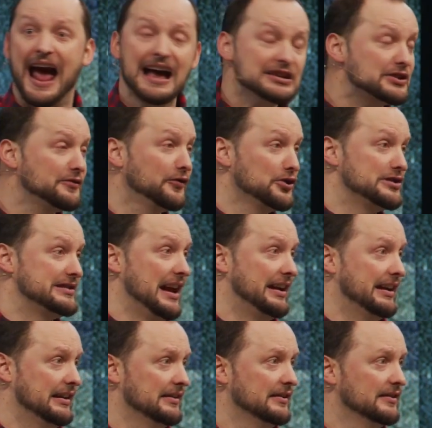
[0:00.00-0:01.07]
ask for a
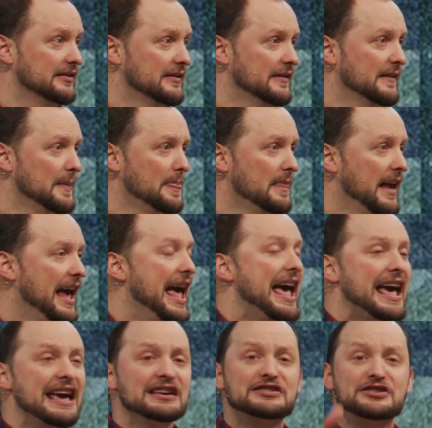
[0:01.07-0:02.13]
second.
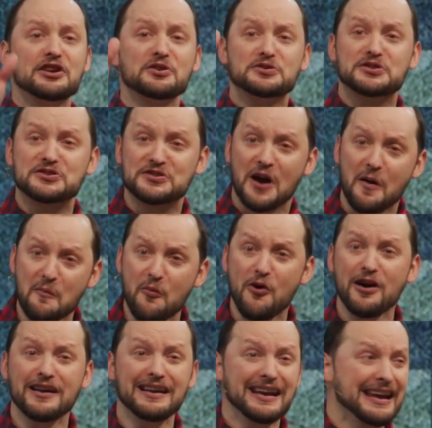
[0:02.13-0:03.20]
Is there
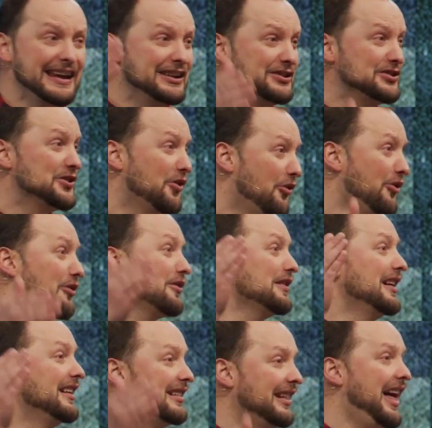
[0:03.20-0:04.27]
someone in
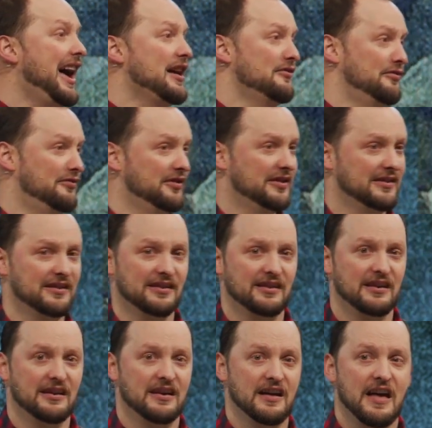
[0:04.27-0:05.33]
your life
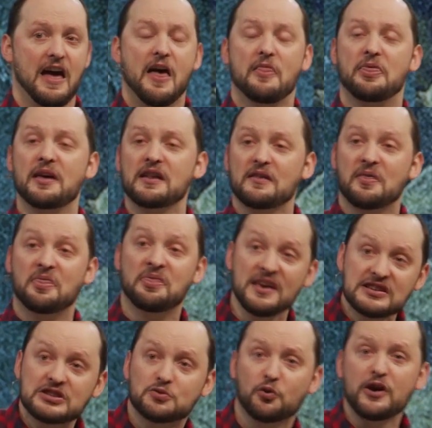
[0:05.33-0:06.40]
that
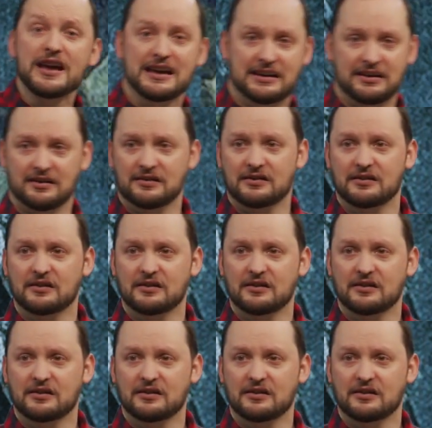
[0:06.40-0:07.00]
this week,